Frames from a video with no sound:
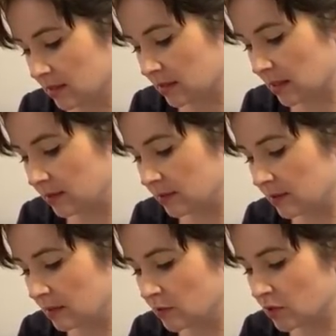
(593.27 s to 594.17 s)
So
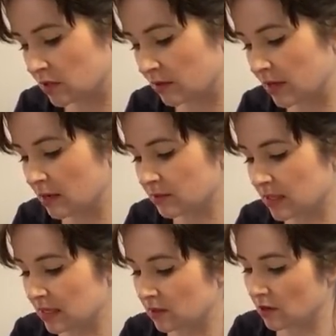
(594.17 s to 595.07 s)
I'm just going up to
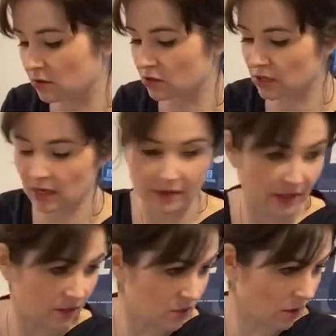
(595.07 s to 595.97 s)
that notch and
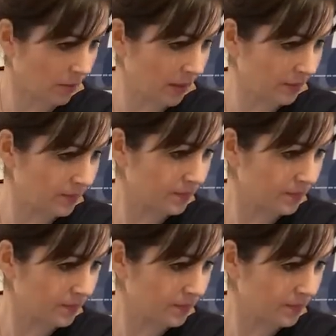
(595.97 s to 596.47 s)
then stopping.